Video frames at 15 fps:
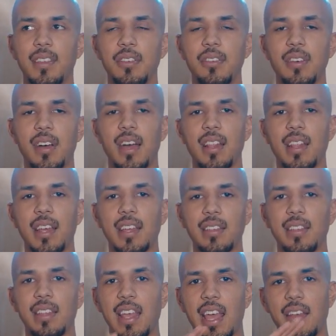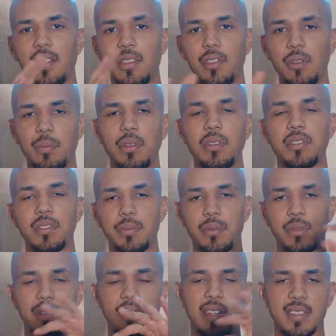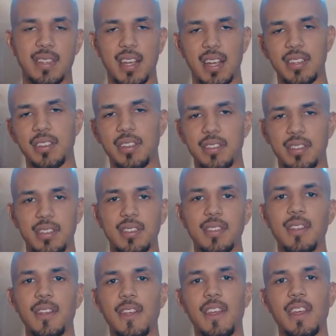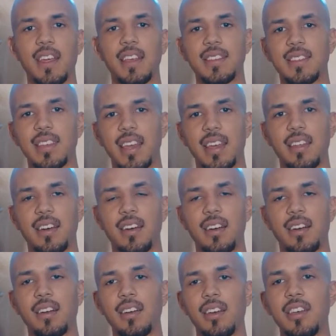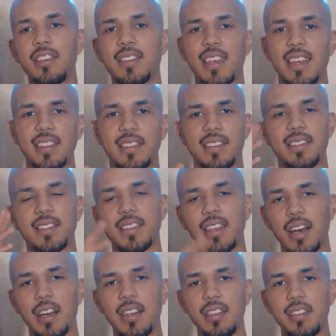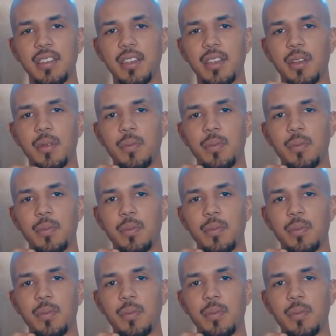you know how like they had the little bulletin boards outside churches. It said sun,